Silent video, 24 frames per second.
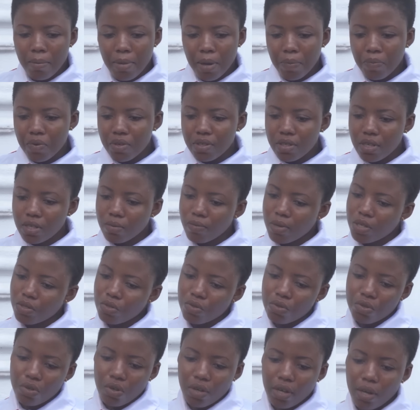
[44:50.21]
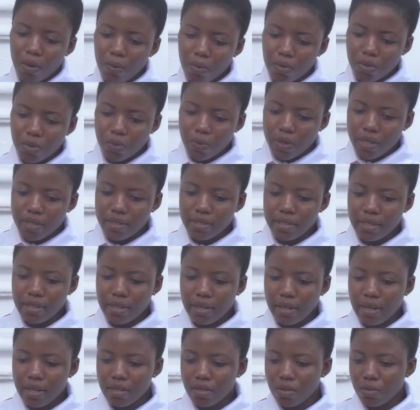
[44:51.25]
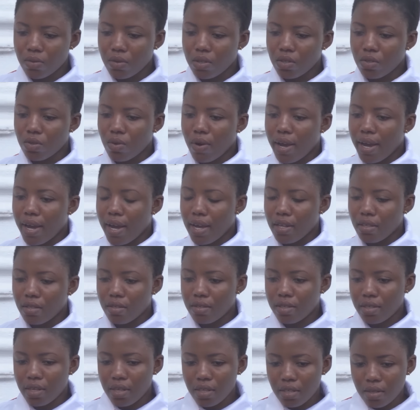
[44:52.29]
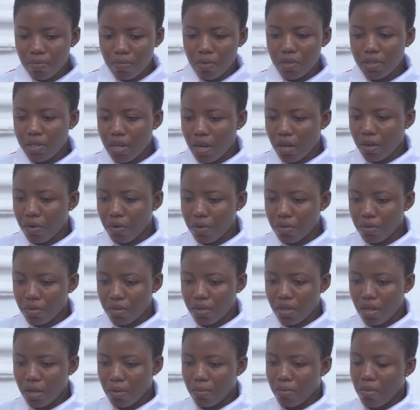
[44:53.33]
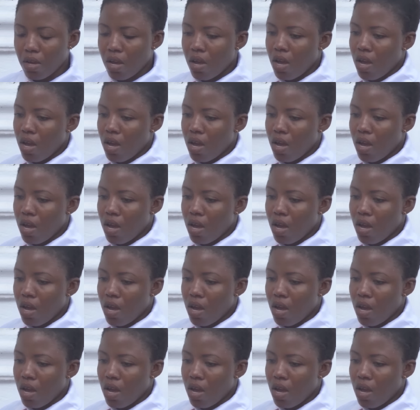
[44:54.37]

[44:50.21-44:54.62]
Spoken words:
My princess, my two younger ones were sick last week, so I had to send the money across to them